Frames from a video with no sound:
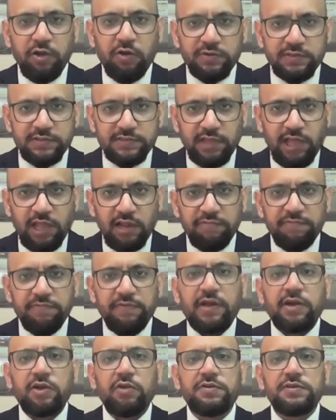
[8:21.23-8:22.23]
ourselves
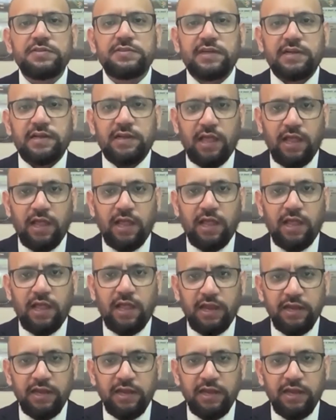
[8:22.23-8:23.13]
and our satellite